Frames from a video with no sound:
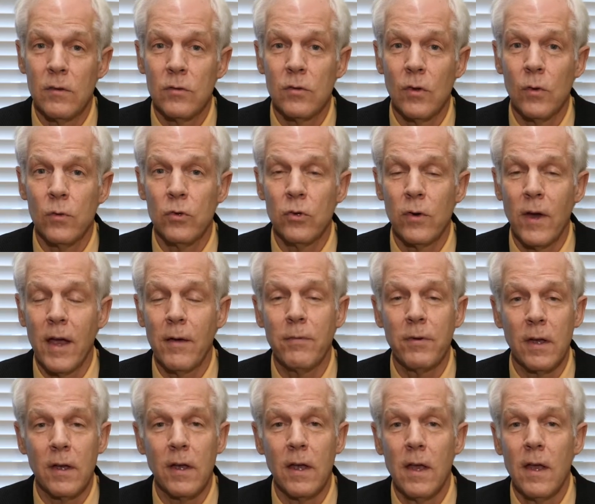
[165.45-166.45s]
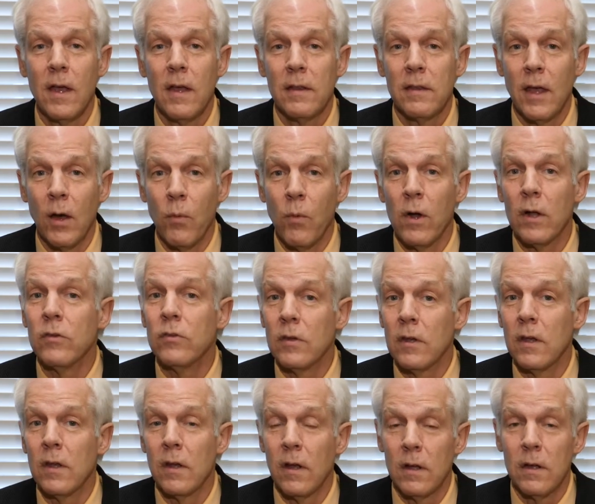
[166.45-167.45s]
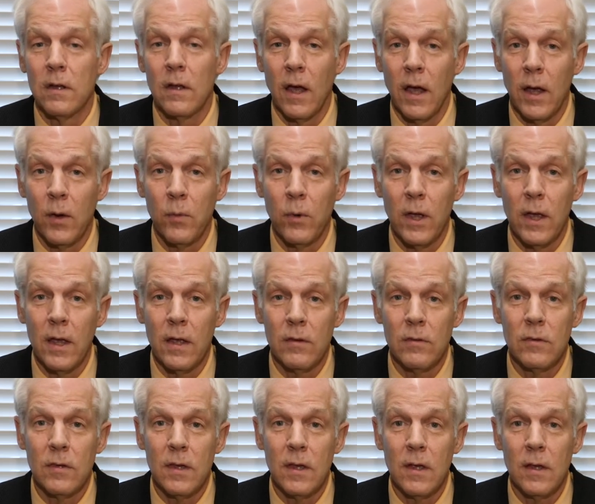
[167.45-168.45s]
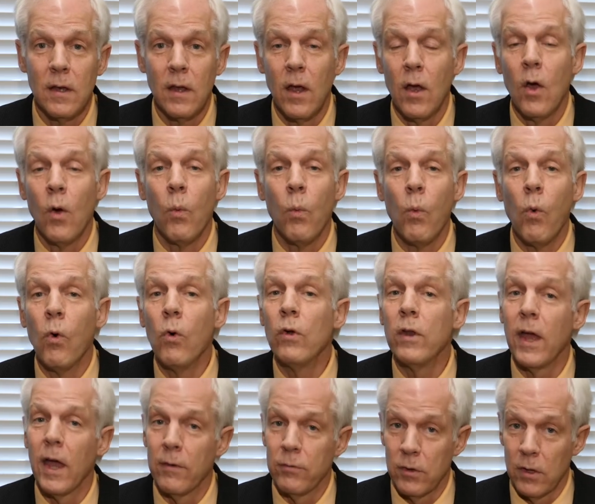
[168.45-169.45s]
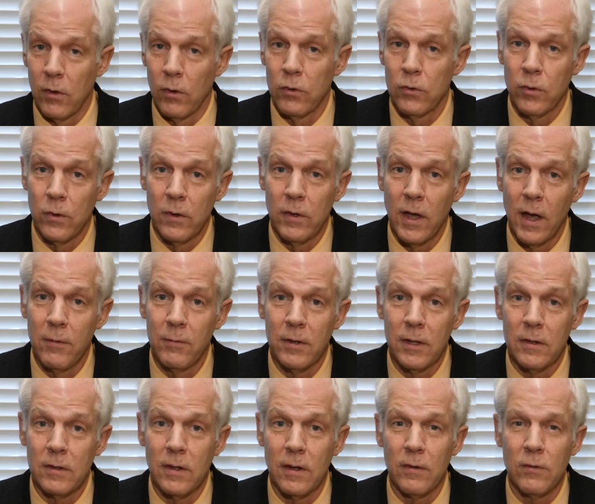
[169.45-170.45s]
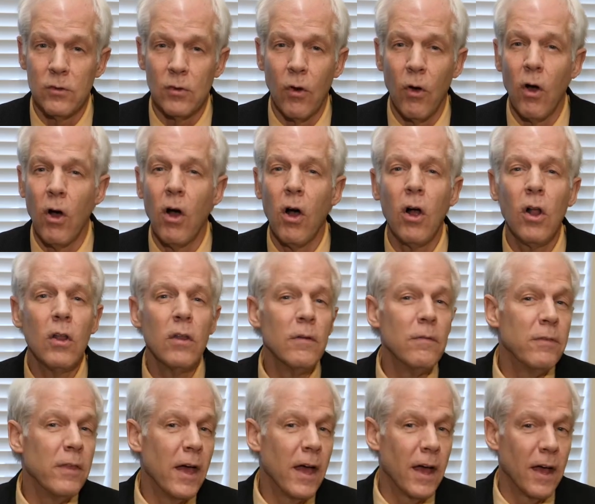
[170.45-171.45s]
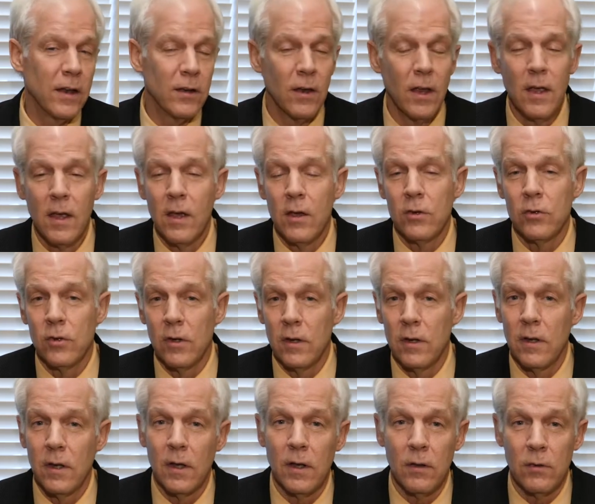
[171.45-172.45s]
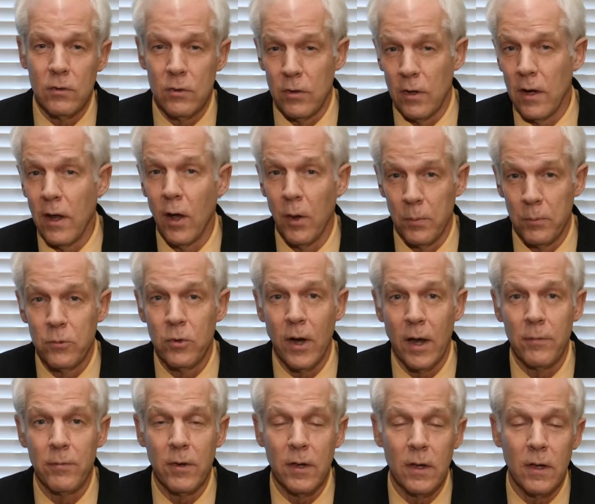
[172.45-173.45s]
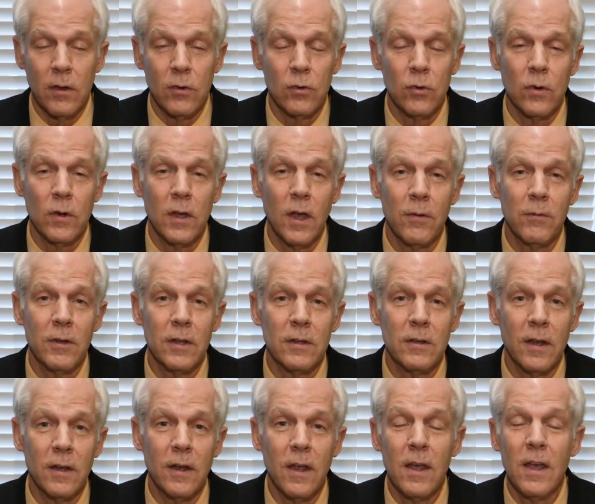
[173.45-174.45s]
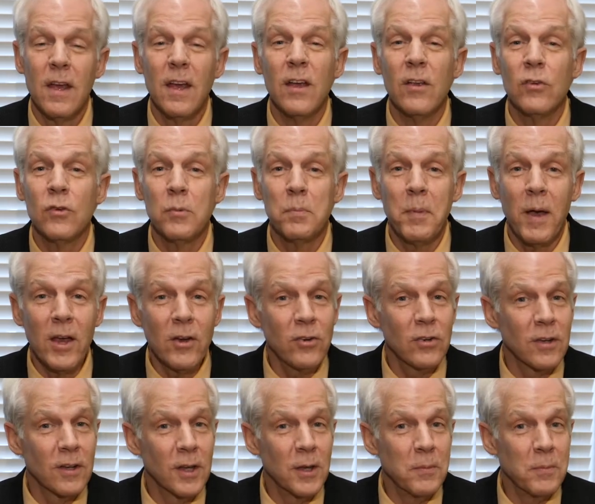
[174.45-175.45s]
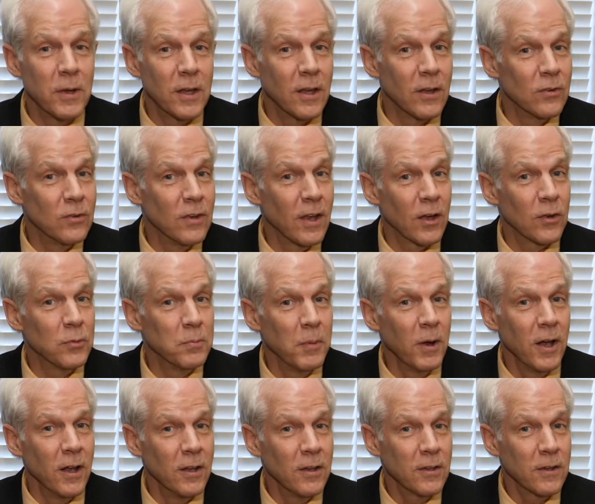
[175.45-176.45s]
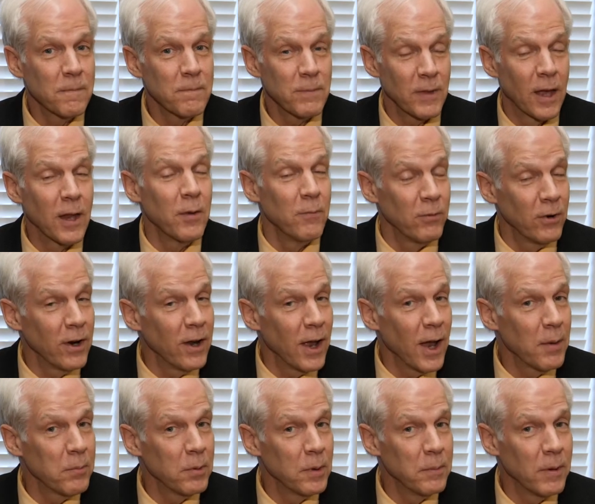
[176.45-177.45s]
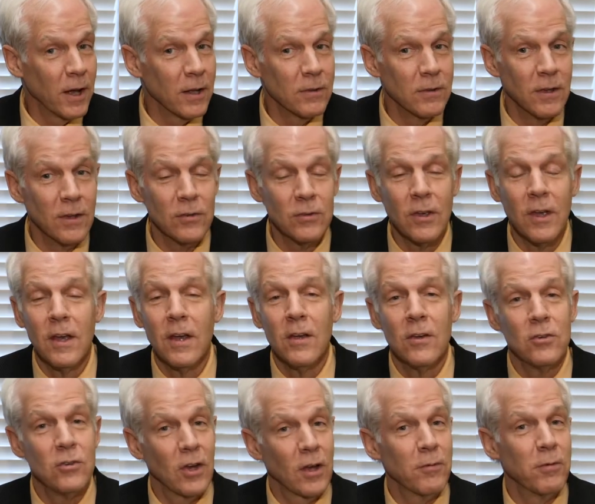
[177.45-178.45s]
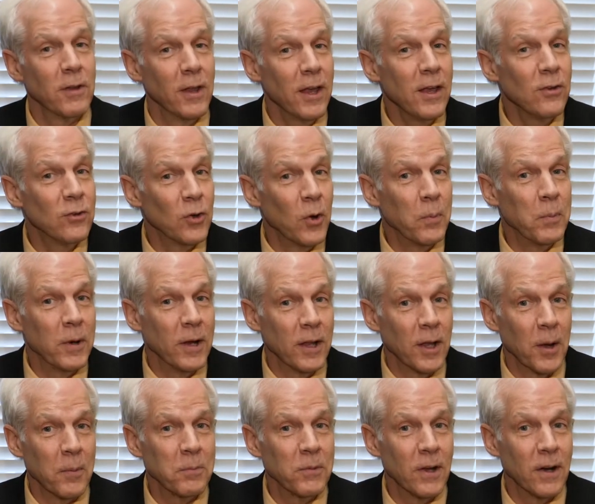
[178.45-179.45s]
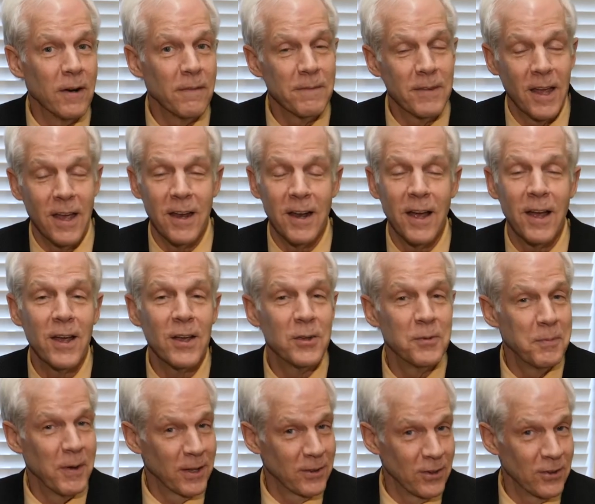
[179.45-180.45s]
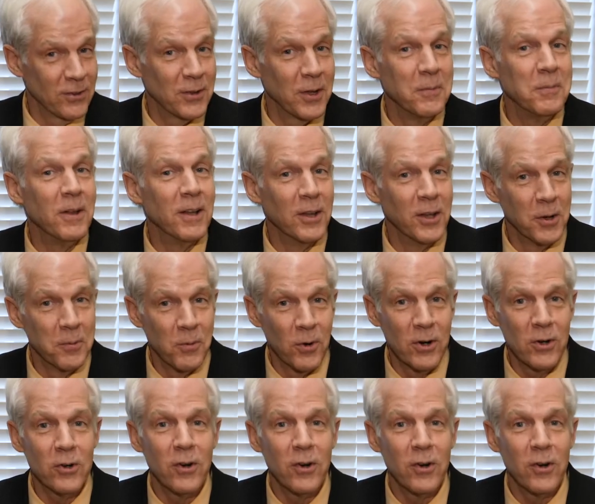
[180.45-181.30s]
So traffic that wants to get onto Highway 18 won't have to go through Covington. So all of that should help traffic through Covington, especially because next month, and I'm very happy about this, Chick-fil-A is opening up there. And I expect there's gonna be a little more